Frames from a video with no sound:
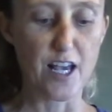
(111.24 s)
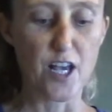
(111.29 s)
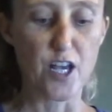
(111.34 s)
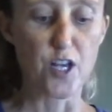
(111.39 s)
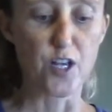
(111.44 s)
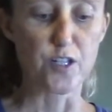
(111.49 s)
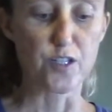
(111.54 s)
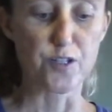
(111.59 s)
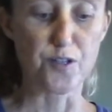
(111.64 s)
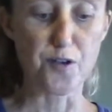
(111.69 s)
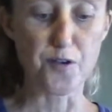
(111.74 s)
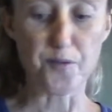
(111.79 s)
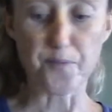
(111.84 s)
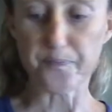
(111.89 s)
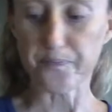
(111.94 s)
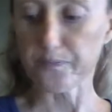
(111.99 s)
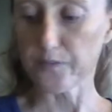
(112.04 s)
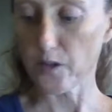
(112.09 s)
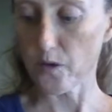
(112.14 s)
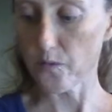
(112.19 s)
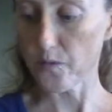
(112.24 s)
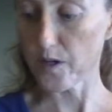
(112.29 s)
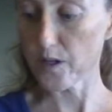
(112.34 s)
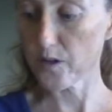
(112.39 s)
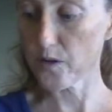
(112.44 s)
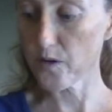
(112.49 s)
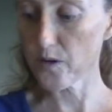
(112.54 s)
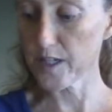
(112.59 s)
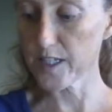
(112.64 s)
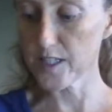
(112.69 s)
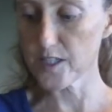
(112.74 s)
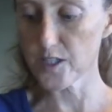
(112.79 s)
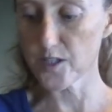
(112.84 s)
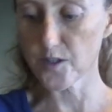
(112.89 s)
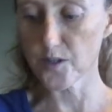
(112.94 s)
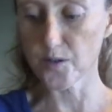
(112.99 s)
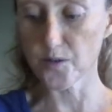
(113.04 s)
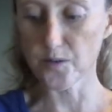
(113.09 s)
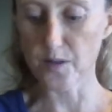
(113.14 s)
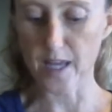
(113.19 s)
So we're going
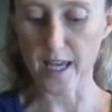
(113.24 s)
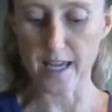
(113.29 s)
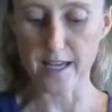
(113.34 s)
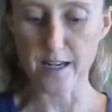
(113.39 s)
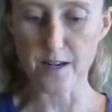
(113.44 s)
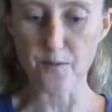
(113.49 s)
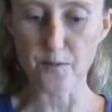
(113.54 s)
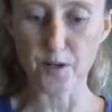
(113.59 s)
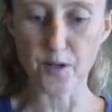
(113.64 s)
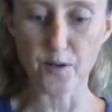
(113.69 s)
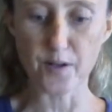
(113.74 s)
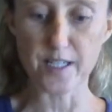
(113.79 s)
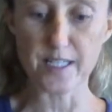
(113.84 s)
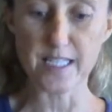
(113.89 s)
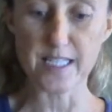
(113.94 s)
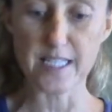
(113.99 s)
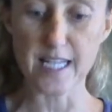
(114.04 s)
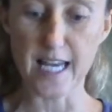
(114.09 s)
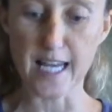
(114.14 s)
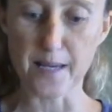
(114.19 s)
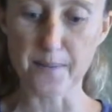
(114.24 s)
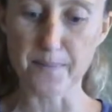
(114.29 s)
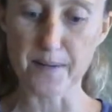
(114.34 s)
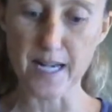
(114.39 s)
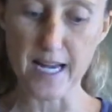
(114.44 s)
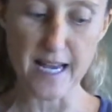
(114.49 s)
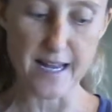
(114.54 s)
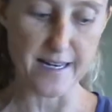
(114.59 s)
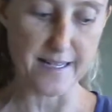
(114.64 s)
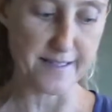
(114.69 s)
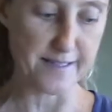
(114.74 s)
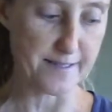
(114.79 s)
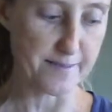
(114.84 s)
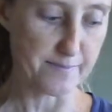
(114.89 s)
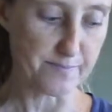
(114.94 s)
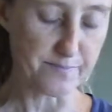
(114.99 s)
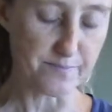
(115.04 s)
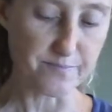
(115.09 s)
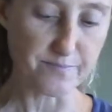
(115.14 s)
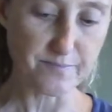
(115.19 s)
to take bananas.
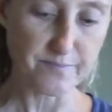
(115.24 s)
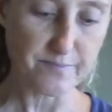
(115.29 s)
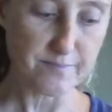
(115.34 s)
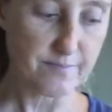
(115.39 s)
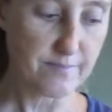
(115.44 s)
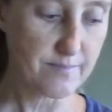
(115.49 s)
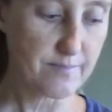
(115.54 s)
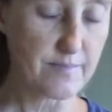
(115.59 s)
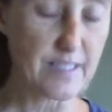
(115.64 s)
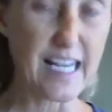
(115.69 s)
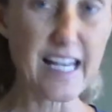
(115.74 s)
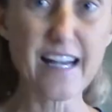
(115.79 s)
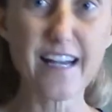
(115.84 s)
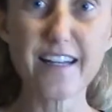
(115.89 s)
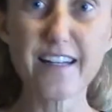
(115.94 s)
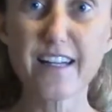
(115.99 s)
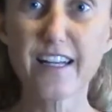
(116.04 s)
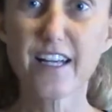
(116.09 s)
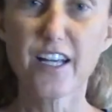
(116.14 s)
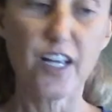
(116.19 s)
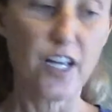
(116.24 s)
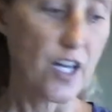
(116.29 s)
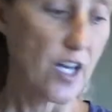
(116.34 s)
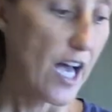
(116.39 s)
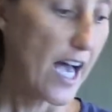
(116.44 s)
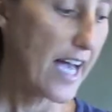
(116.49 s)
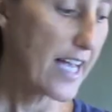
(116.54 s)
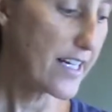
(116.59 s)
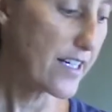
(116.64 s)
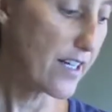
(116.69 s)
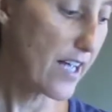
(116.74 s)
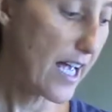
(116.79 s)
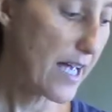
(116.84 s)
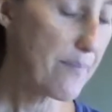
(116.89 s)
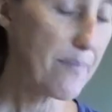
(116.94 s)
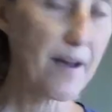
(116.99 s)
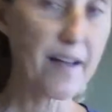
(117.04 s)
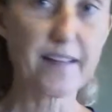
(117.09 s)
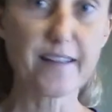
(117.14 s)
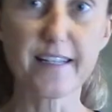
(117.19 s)
And I
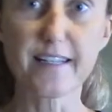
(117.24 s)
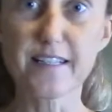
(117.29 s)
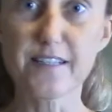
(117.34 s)
bought these